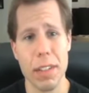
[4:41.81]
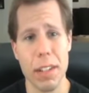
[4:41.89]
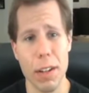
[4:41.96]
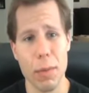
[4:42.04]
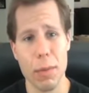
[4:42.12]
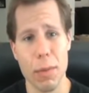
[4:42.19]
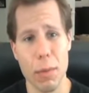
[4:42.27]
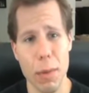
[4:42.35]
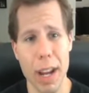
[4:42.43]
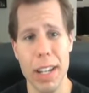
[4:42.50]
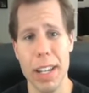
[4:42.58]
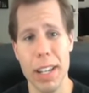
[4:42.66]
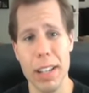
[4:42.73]
You know, the
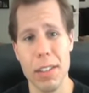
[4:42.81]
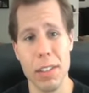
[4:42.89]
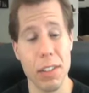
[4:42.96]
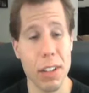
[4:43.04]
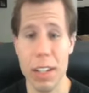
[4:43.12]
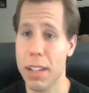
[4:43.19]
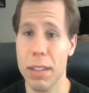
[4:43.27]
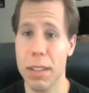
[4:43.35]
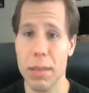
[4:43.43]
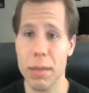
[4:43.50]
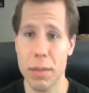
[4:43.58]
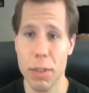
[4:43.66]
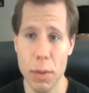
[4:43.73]
ratings are going to
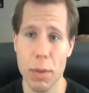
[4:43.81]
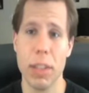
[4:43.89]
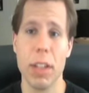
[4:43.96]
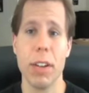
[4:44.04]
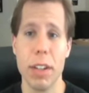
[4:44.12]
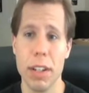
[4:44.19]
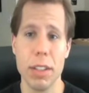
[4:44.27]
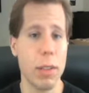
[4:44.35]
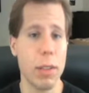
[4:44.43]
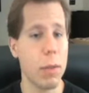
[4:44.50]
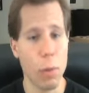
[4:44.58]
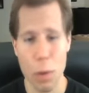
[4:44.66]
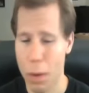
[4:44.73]
do what they're going to
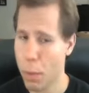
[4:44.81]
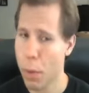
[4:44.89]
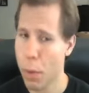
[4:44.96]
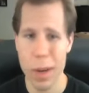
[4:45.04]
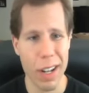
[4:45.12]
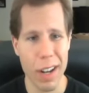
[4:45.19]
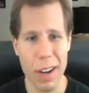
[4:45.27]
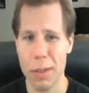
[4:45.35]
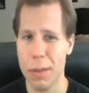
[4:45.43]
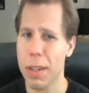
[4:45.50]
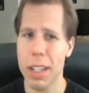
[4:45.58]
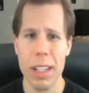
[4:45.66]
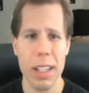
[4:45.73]
do, the 1.0.
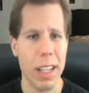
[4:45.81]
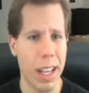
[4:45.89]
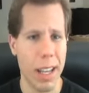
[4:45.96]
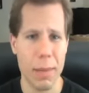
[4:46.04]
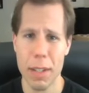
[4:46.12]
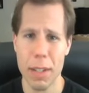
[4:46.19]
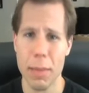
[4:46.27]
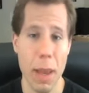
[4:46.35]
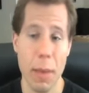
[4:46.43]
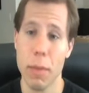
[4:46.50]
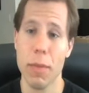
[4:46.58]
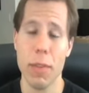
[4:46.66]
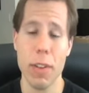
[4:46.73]
In the
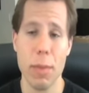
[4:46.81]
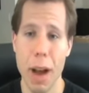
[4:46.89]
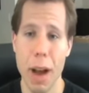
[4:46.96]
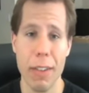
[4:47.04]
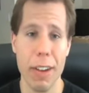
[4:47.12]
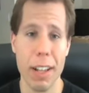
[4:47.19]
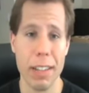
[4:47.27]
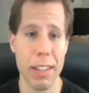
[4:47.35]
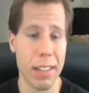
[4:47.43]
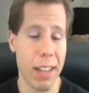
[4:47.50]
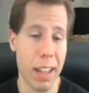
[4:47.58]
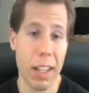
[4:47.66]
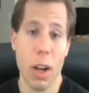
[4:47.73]
pay-per-view buy rates. It's
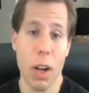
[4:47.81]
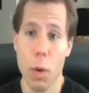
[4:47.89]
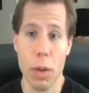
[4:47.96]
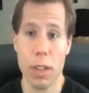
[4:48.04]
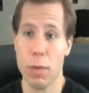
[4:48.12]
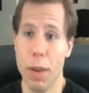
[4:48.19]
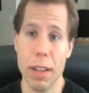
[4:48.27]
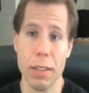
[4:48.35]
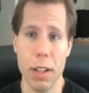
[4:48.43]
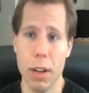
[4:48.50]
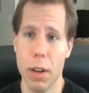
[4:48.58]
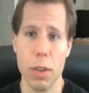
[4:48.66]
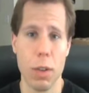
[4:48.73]
not like Hogan's
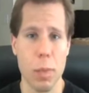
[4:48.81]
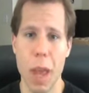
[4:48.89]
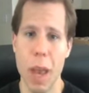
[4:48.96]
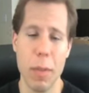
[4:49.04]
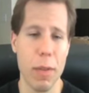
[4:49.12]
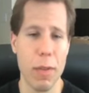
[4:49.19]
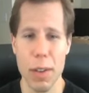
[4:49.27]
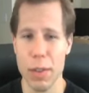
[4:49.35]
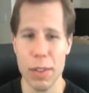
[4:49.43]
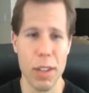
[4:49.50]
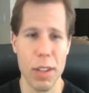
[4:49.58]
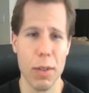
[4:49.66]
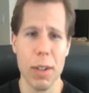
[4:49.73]
wrestling on those pay-per-views,
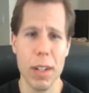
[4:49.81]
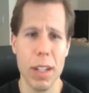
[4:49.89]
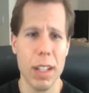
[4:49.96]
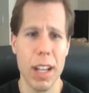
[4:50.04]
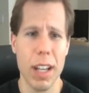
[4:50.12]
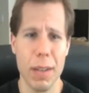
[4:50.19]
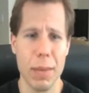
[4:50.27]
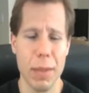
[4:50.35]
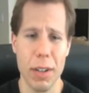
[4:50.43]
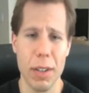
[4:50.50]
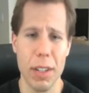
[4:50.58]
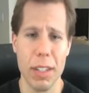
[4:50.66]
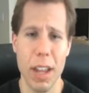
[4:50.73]
so, you
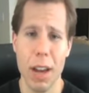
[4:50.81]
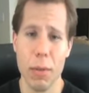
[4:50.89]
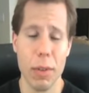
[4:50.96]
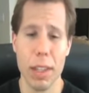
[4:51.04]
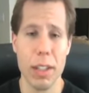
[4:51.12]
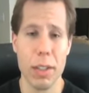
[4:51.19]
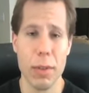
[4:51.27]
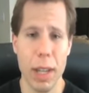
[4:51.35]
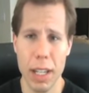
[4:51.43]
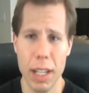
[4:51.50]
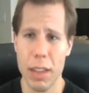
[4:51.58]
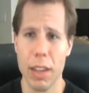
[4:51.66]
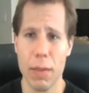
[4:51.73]
know, he's not really doing
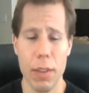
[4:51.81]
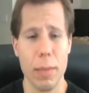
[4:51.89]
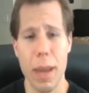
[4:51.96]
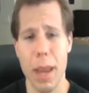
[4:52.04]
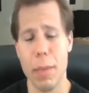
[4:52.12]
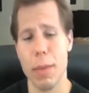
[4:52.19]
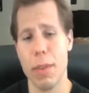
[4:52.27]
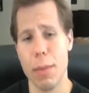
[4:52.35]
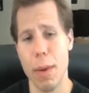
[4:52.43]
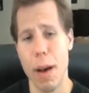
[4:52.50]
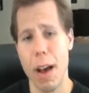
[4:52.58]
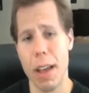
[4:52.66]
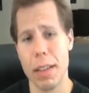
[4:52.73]
anything for the pay-per-view
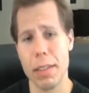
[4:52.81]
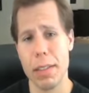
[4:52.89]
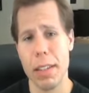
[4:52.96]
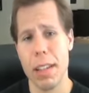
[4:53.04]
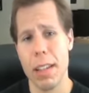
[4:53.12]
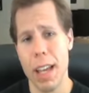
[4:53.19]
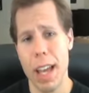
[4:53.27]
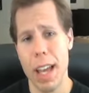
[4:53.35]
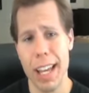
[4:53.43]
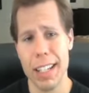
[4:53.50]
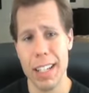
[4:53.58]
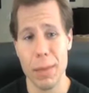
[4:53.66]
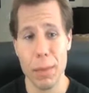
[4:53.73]
buys.
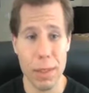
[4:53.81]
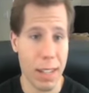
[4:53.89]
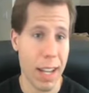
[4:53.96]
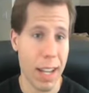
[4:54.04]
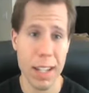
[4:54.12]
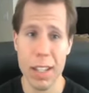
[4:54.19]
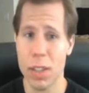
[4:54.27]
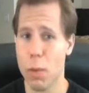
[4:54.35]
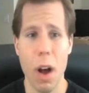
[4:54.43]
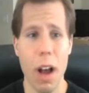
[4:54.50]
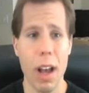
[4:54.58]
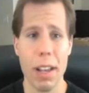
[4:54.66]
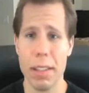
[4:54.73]
And
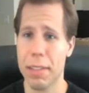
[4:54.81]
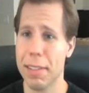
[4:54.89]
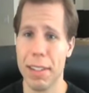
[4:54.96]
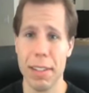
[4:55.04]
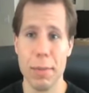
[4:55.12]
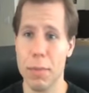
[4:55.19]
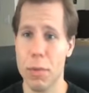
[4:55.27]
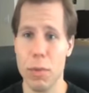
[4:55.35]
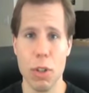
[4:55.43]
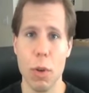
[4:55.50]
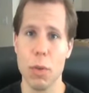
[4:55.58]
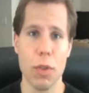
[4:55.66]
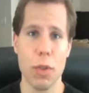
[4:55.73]
attendance-wise, you know,
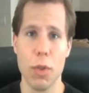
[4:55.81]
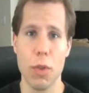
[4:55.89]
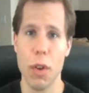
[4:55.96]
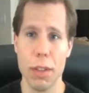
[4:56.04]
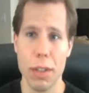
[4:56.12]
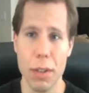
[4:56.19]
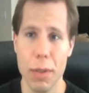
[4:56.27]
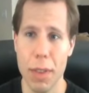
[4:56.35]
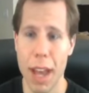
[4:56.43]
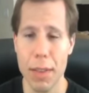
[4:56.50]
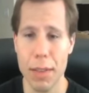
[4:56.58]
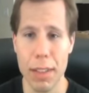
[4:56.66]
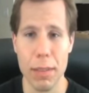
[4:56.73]
shows are drawing
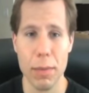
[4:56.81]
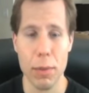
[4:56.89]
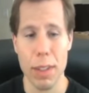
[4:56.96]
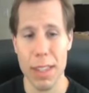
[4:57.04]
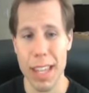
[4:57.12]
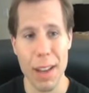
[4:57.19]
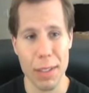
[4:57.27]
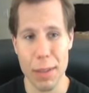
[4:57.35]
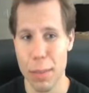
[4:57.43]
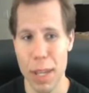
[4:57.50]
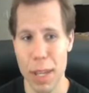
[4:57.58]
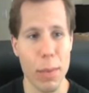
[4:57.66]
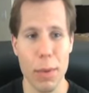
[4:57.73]
2,000, 3,000
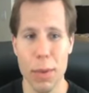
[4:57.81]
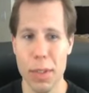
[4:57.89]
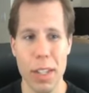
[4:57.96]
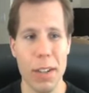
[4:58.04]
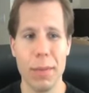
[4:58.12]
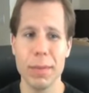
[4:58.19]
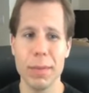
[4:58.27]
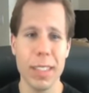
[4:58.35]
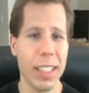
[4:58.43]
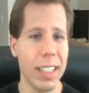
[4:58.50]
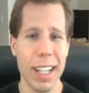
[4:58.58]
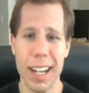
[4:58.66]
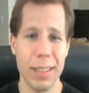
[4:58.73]
people. So
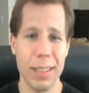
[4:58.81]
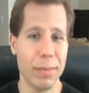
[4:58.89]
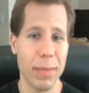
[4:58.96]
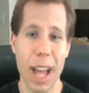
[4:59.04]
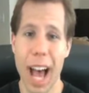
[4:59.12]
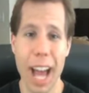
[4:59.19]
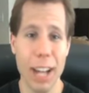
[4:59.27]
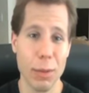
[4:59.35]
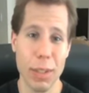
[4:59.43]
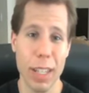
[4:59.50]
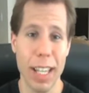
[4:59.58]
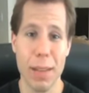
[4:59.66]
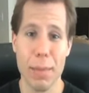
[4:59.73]
I don't
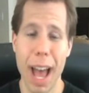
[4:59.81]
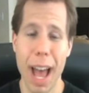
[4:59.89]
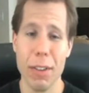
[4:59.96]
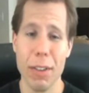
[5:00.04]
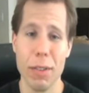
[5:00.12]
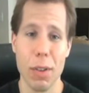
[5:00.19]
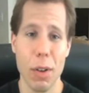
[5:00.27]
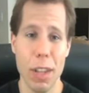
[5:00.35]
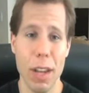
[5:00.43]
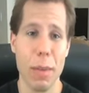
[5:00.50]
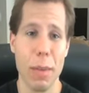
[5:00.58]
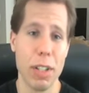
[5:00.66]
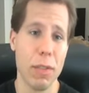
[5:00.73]
think it matters all
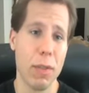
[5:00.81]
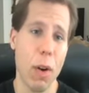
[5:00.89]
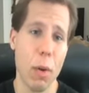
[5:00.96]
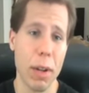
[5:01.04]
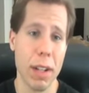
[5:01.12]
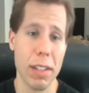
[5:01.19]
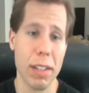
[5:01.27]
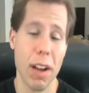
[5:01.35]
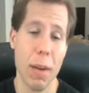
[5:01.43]
that much if Hogan is there.